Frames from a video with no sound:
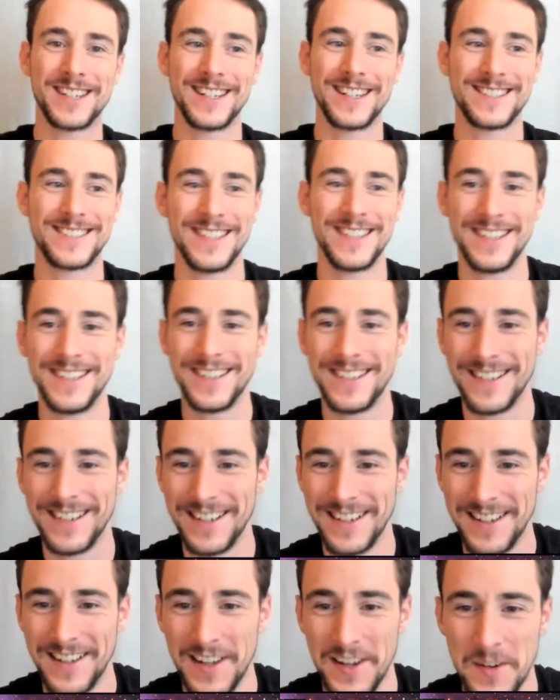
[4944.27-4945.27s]
listening.
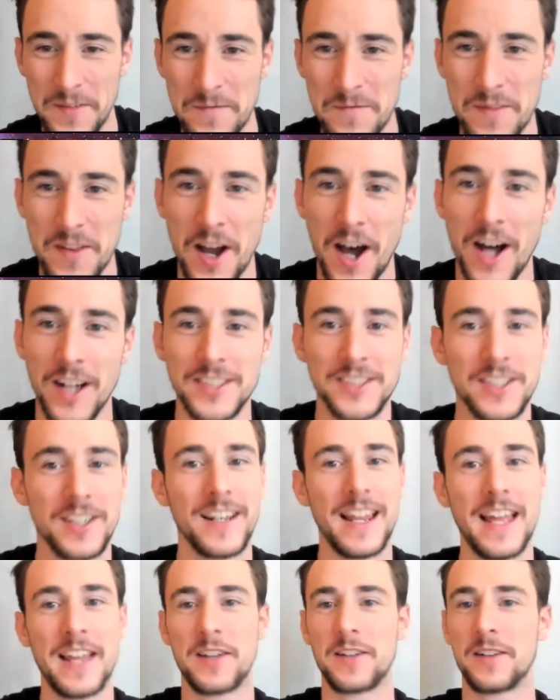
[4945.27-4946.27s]

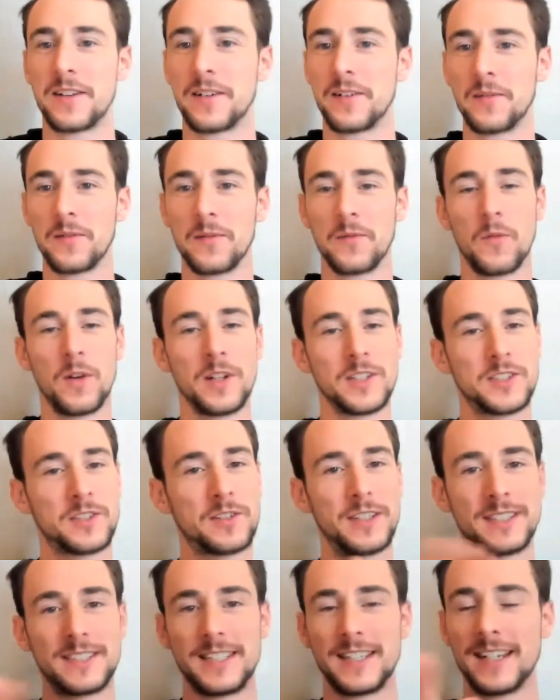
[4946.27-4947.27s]
Also, like, once
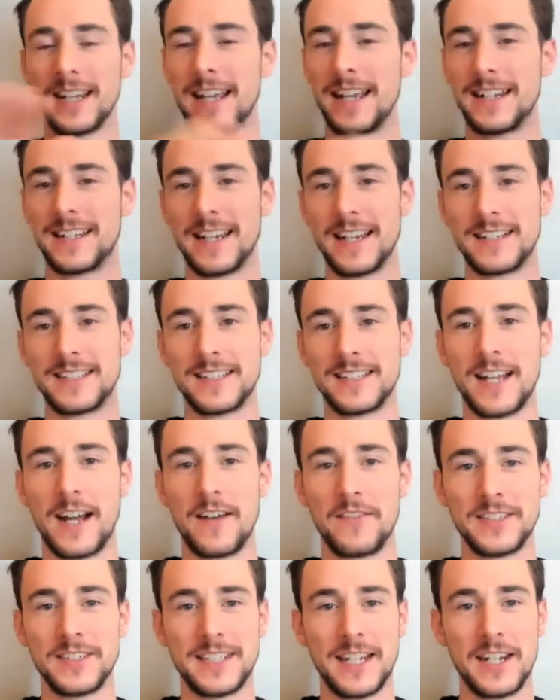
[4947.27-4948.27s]
Christy takes the
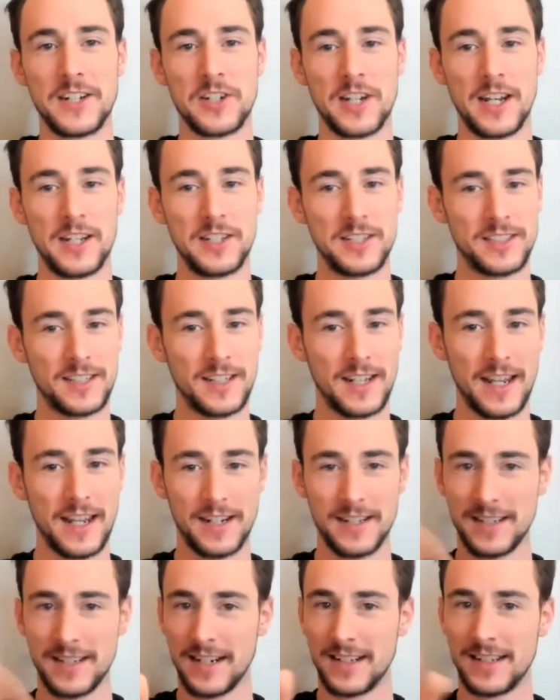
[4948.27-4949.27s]
conversation, I just
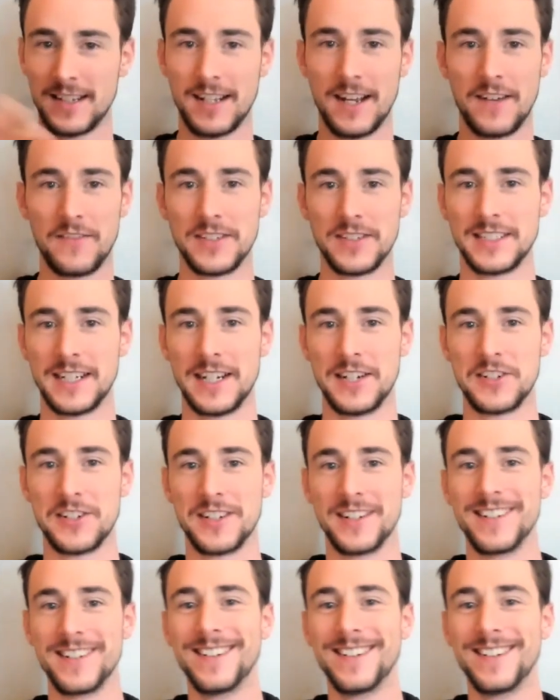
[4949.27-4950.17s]
let her take the conversation.